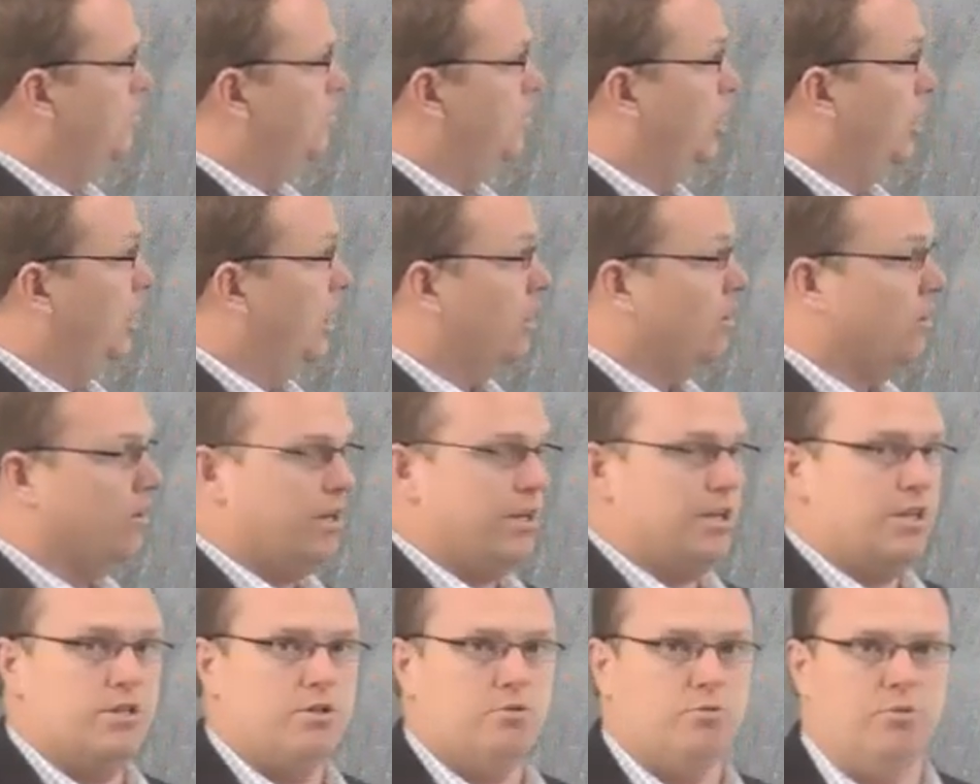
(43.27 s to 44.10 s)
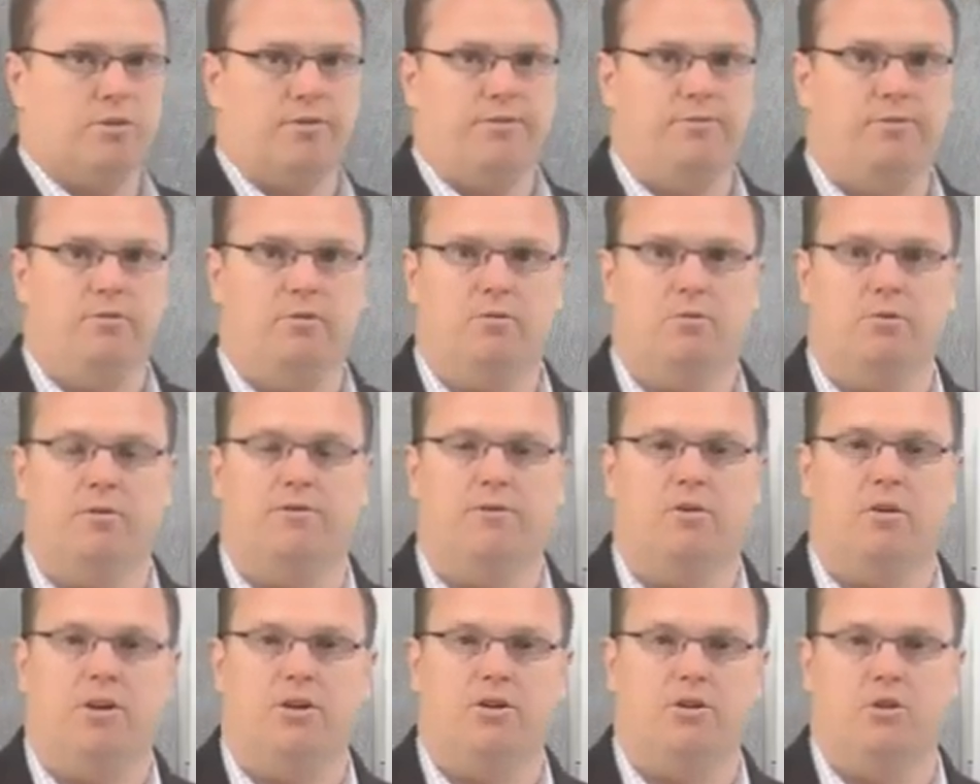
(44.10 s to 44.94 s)
Polarity is
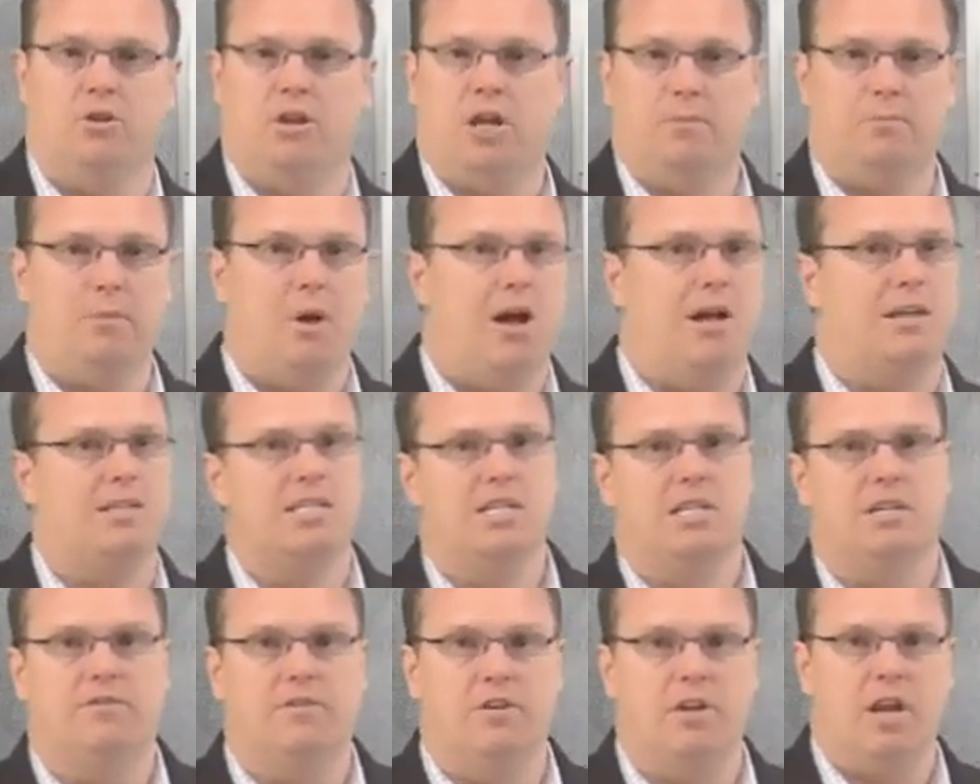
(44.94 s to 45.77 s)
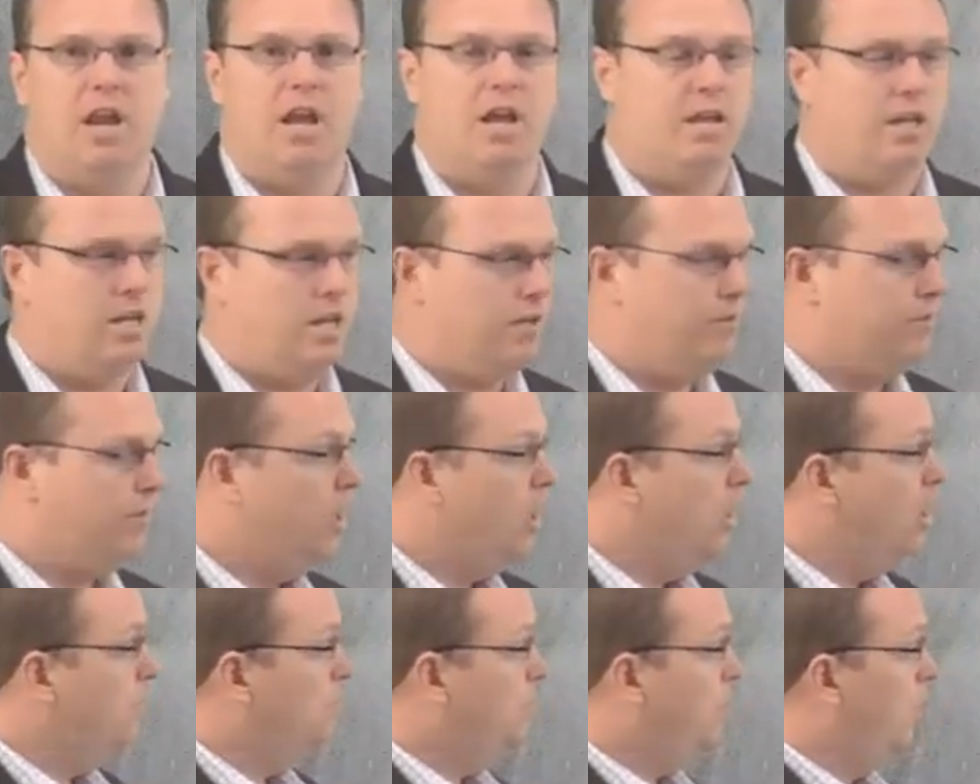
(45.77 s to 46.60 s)
referring to like positive and negative.
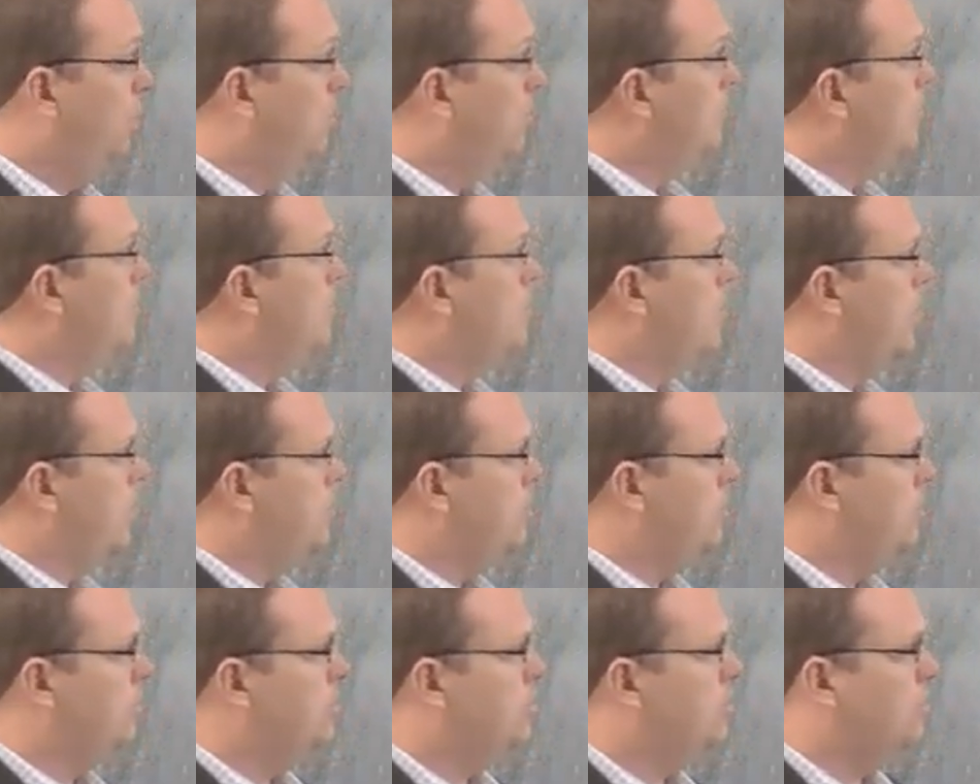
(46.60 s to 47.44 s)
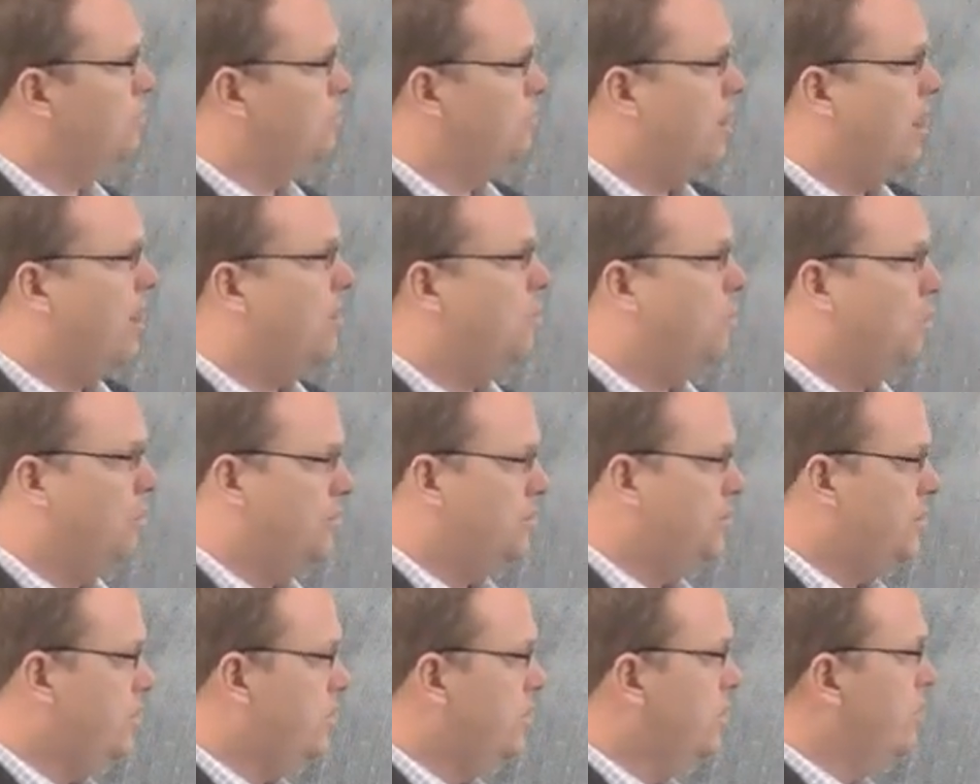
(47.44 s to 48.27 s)
Polarization is the right word to